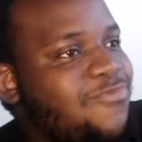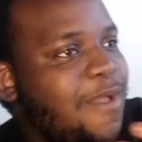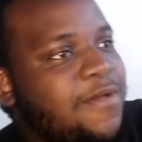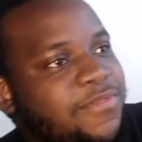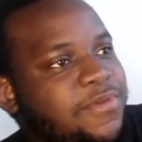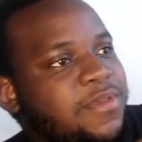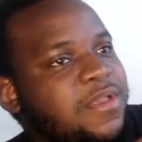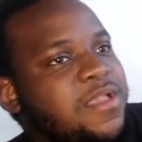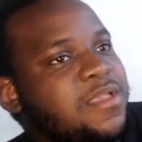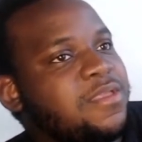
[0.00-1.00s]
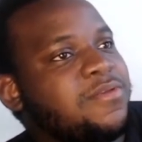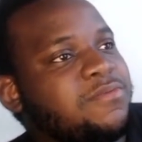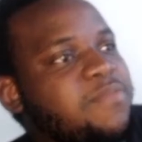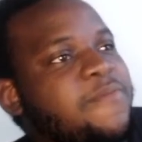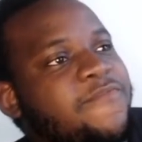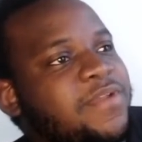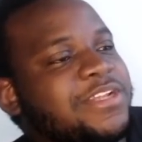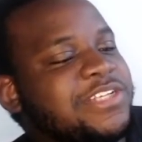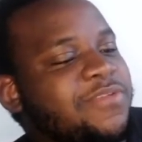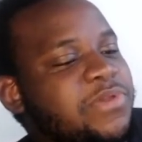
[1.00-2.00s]
wealth. People feel like
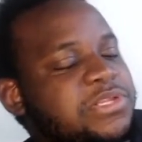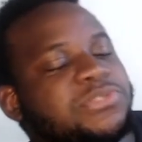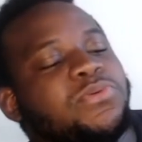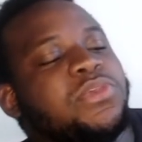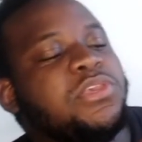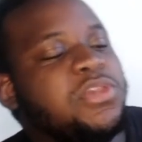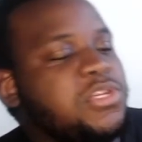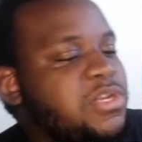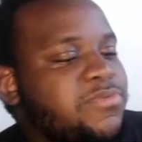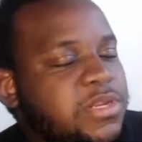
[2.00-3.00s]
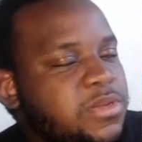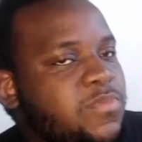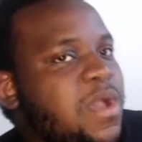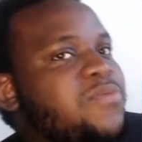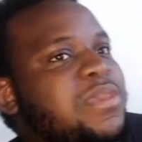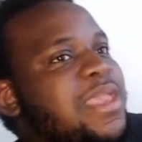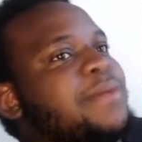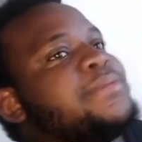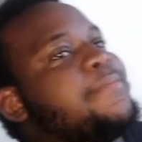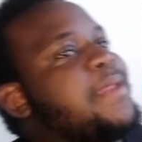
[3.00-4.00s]
generation is only your generation. Why you can't
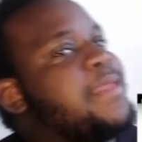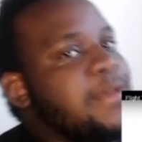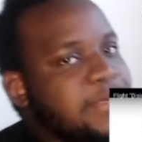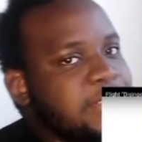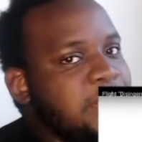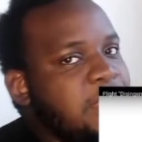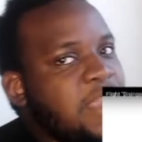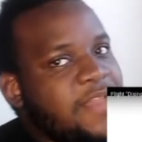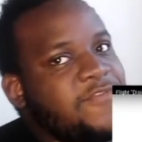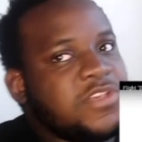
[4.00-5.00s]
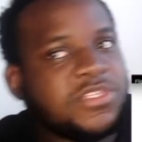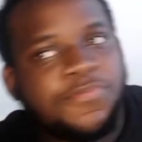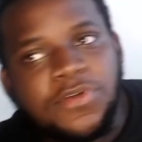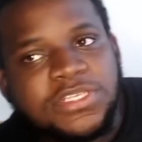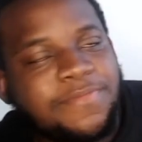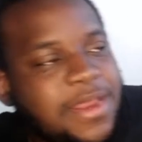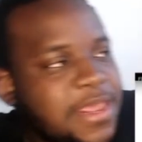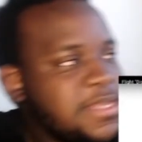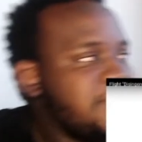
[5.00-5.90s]
help somebody else? If you can support somebody else,